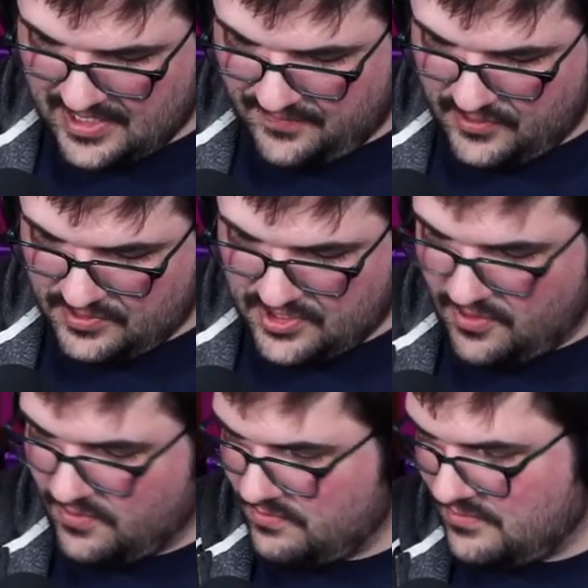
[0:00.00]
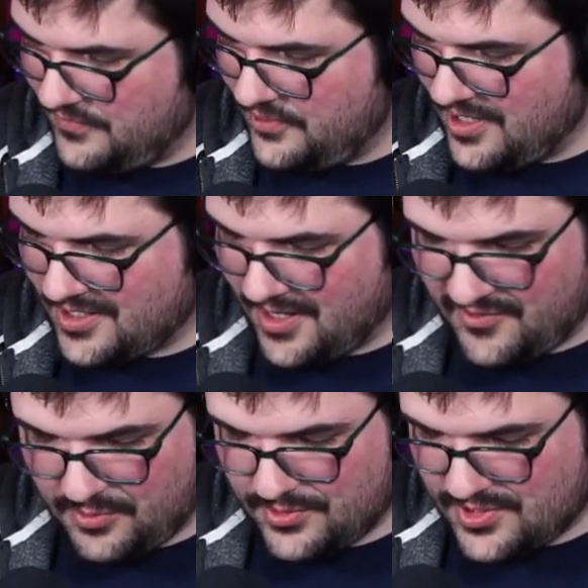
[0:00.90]
If you're not
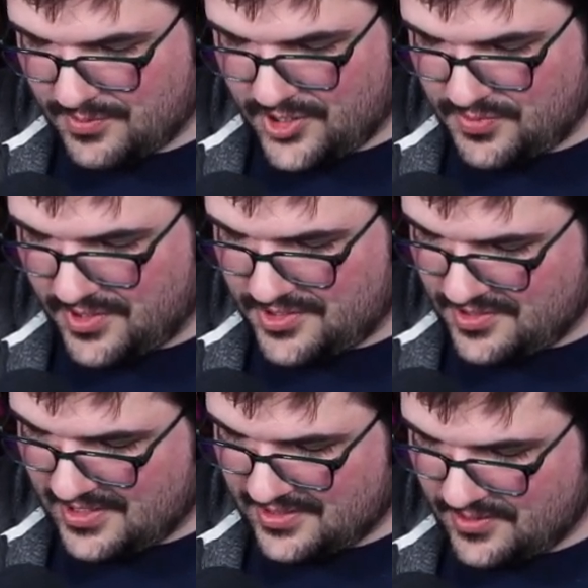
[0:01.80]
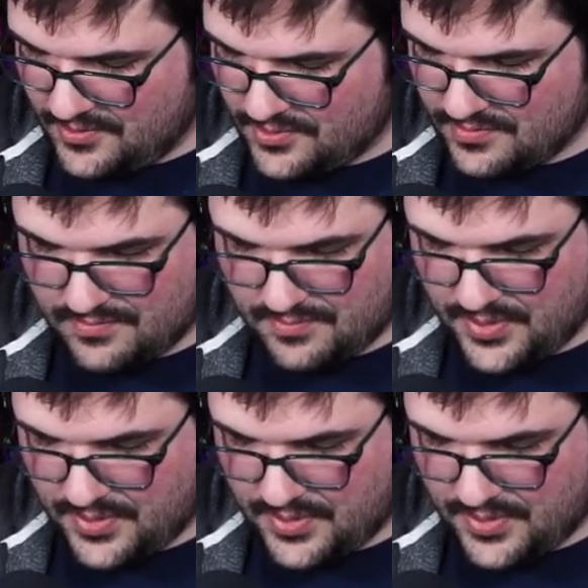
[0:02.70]
comfortable with smudge brushes, like don't use them.